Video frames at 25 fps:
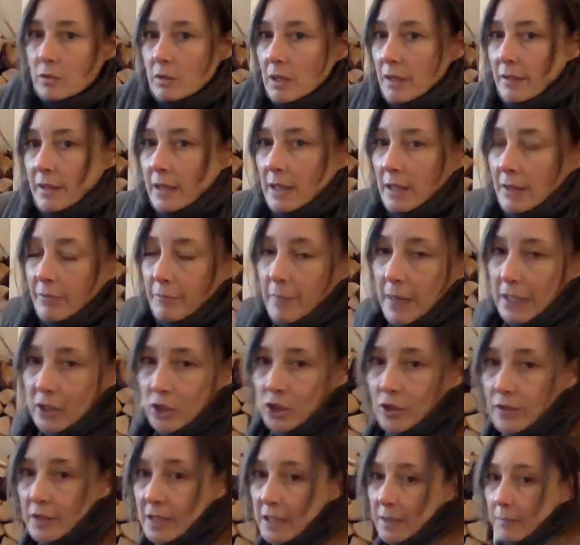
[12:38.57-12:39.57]
I think I've
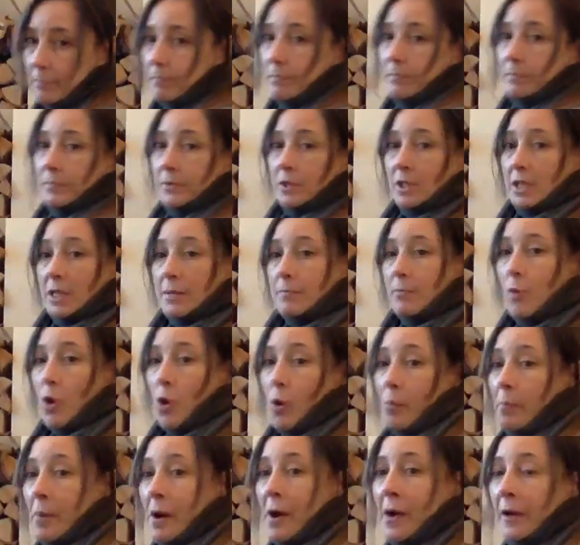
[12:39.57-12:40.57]
mentioned this to your
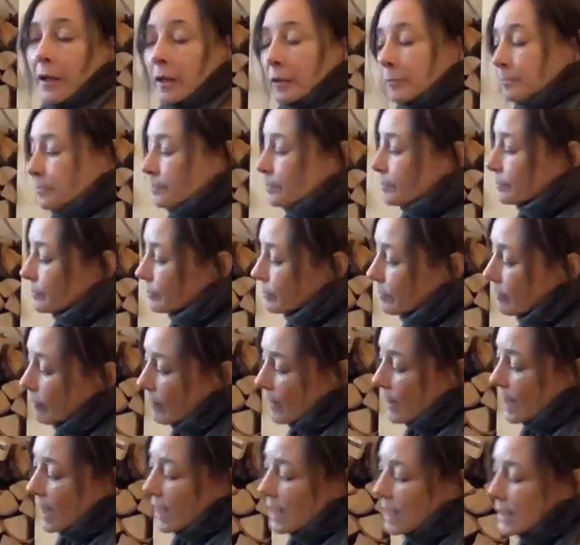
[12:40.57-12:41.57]
mum,
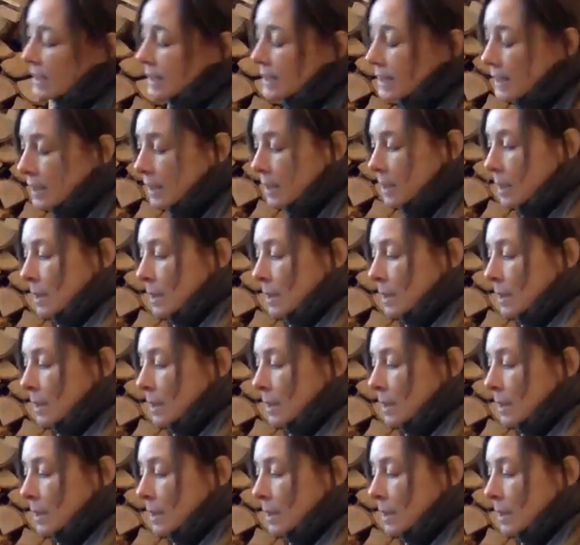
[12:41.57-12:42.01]
is,